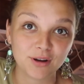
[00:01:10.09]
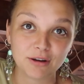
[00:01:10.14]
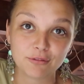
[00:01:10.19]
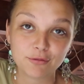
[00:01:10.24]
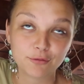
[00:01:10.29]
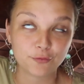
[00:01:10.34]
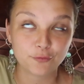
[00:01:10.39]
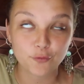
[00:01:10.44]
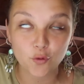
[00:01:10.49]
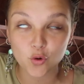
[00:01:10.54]

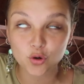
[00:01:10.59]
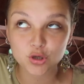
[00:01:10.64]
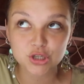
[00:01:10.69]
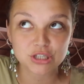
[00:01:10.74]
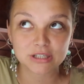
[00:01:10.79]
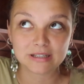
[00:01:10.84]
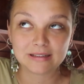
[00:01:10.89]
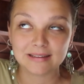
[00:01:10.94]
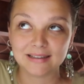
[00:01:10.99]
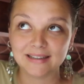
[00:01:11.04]

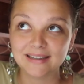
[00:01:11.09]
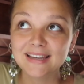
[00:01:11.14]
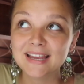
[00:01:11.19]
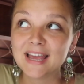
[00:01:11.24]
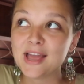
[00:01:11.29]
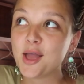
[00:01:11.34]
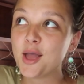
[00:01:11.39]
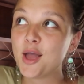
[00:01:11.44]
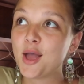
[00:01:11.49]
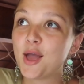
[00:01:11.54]
unfortunately,
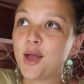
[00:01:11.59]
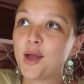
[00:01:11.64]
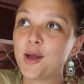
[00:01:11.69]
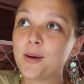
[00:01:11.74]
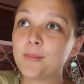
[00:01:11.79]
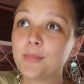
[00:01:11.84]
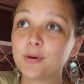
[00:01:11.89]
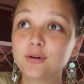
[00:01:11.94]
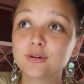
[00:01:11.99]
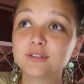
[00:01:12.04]

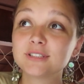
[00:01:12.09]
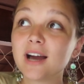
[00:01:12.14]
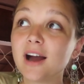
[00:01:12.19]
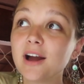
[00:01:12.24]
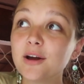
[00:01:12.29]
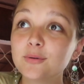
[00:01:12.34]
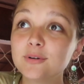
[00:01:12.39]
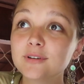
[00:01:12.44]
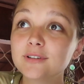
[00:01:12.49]
because I